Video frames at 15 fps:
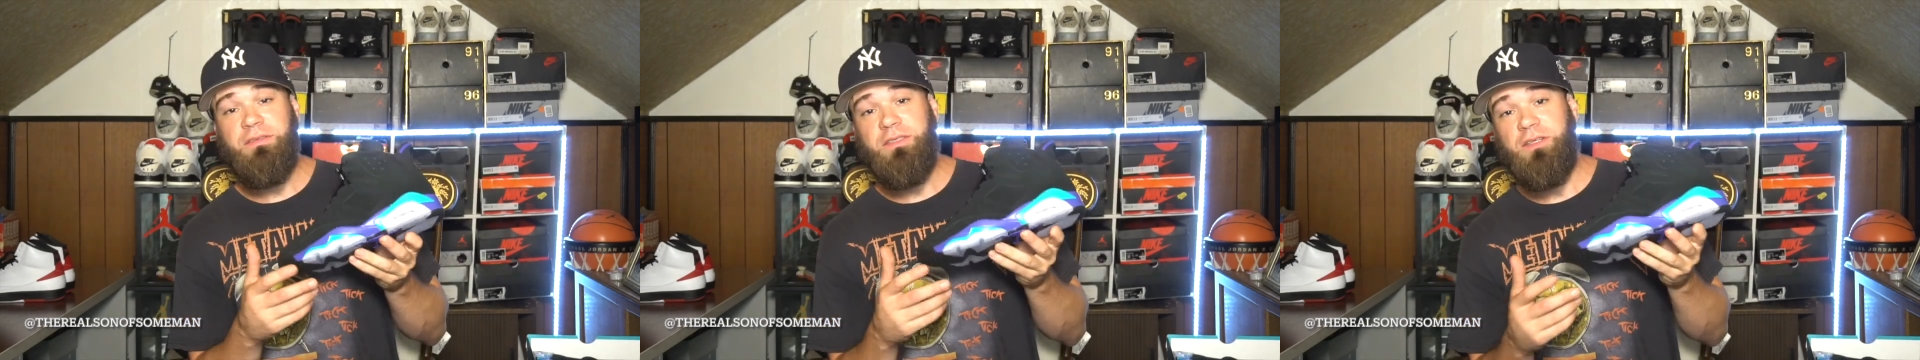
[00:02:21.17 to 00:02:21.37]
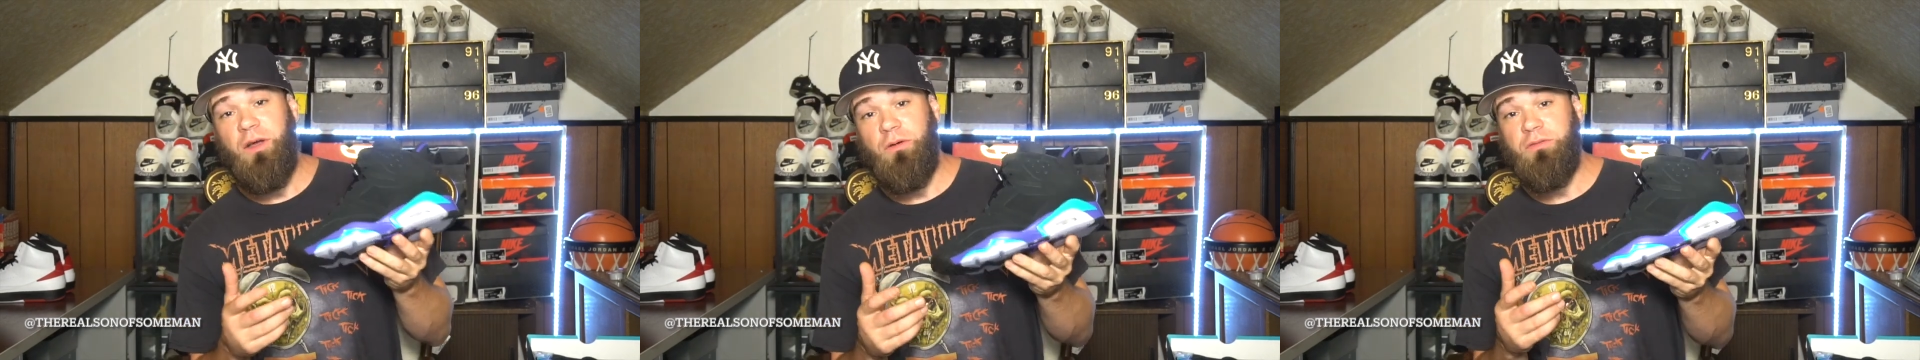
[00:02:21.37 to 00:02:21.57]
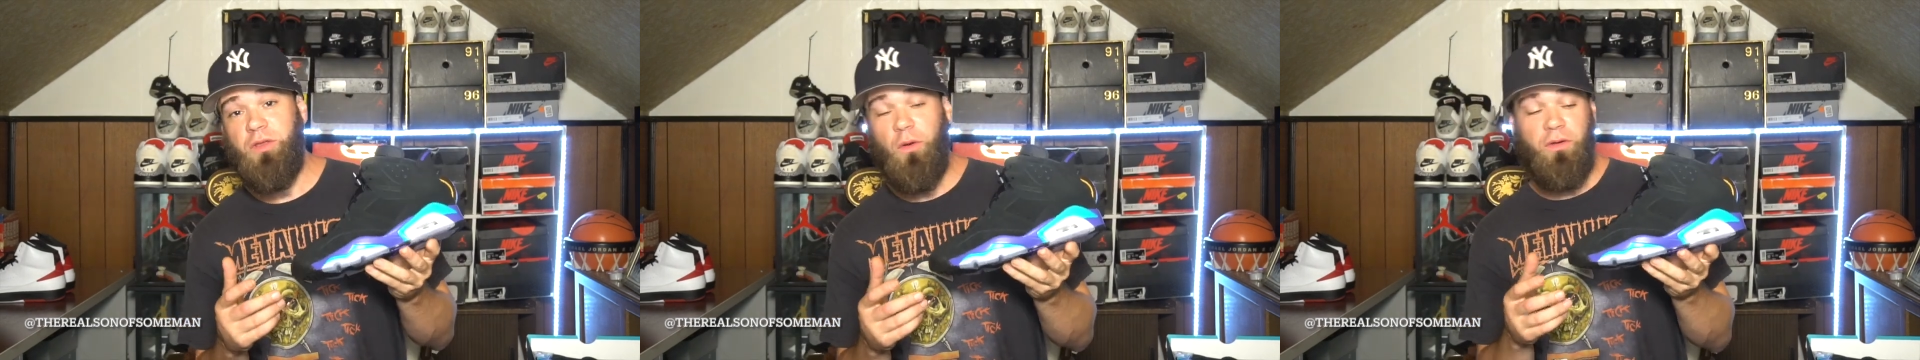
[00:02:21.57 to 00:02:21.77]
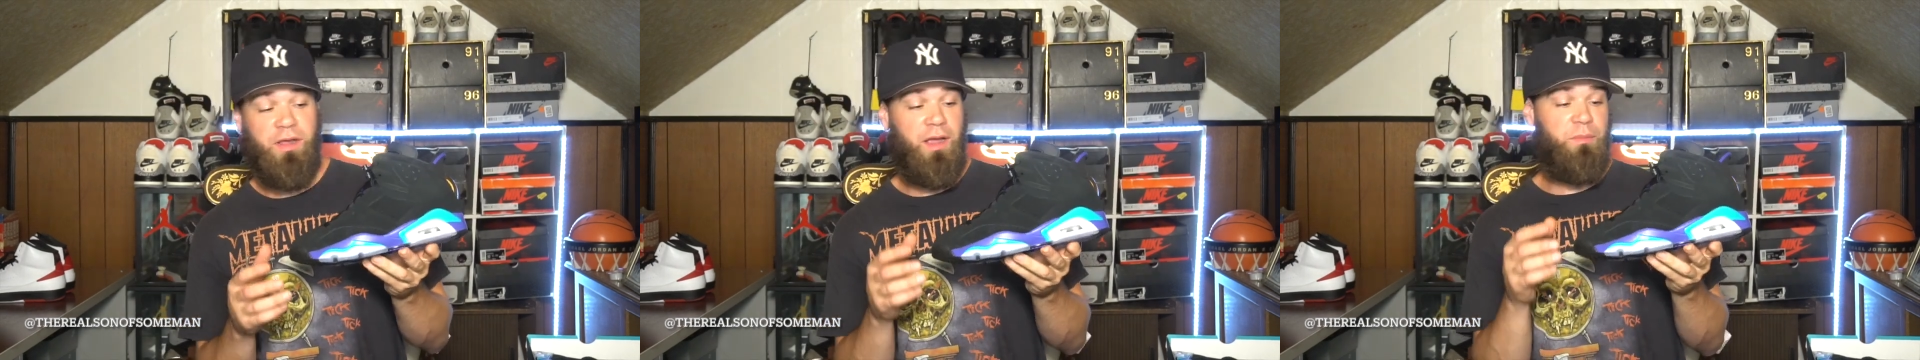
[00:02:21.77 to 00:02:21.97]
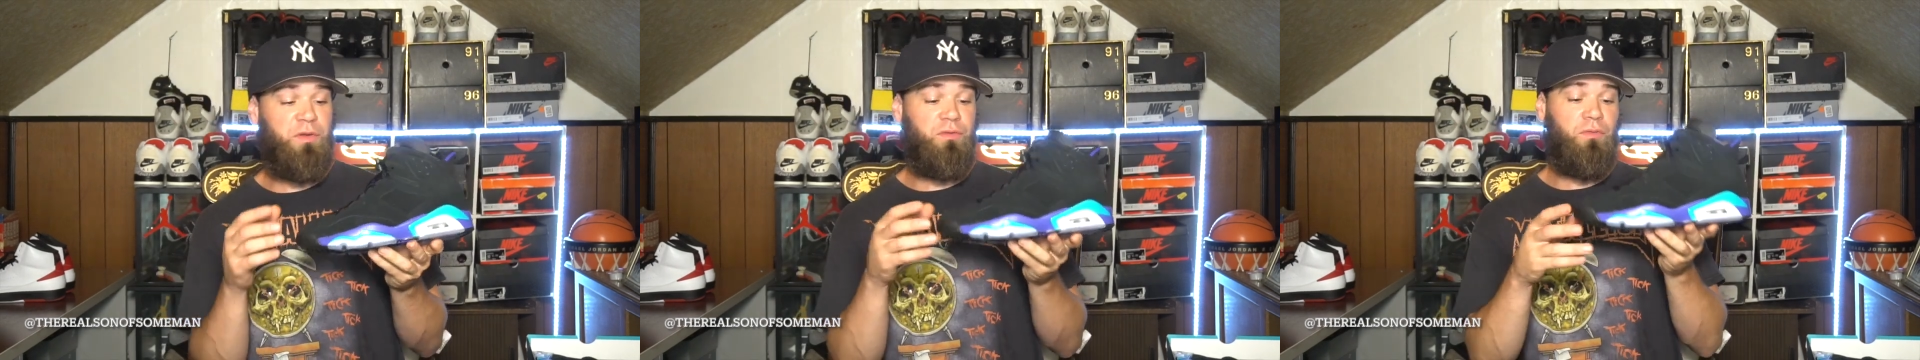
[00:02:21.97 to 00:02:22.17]
you know, don't
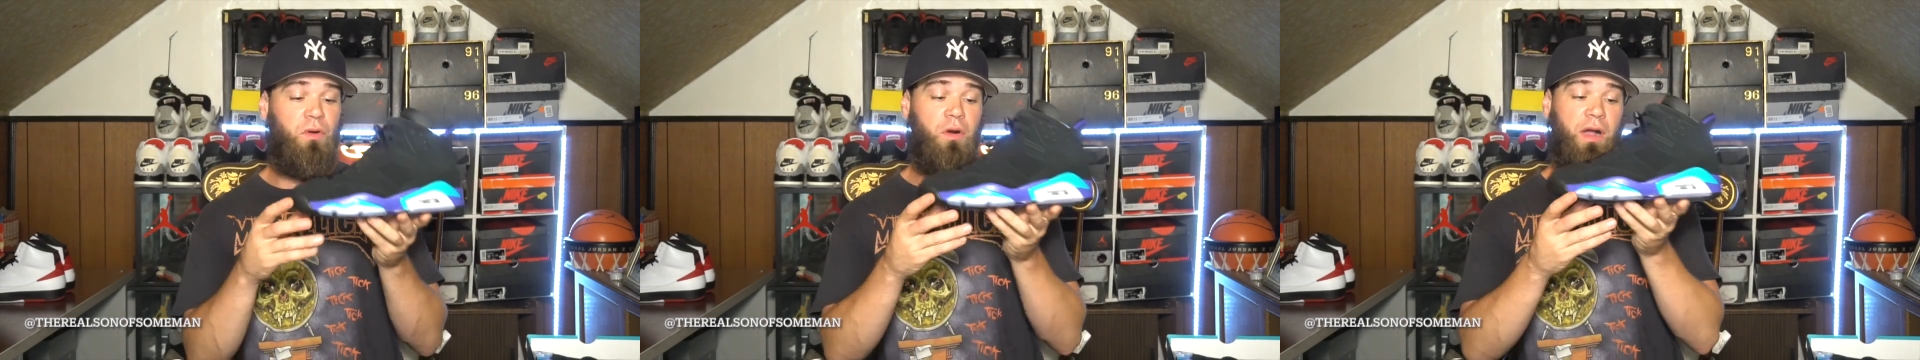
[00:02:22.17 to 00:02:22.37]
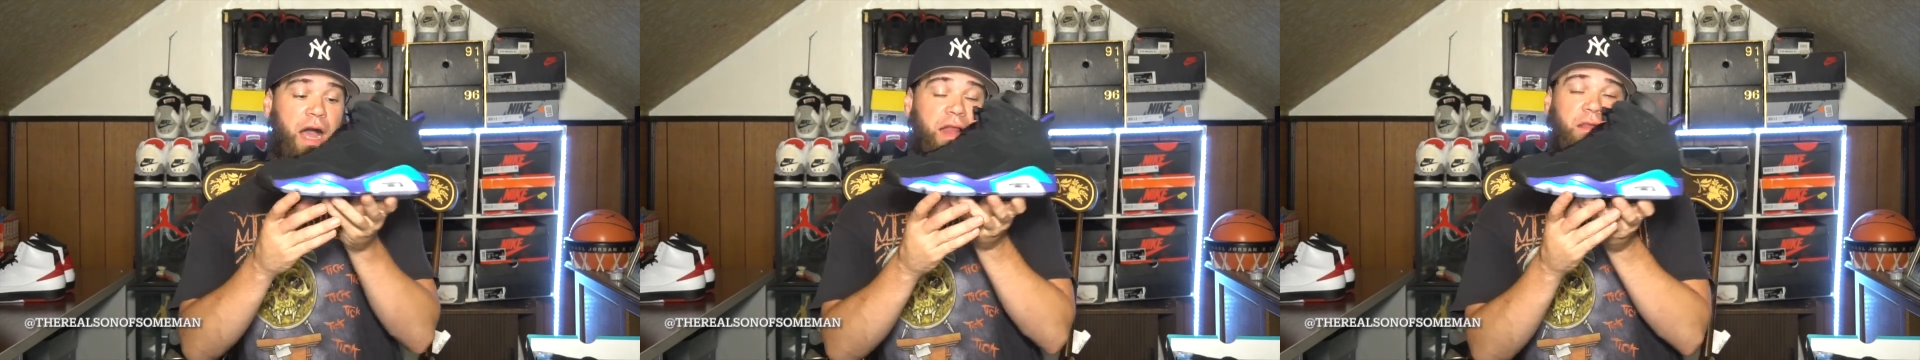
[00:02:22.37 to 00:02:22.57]
get me wrong, I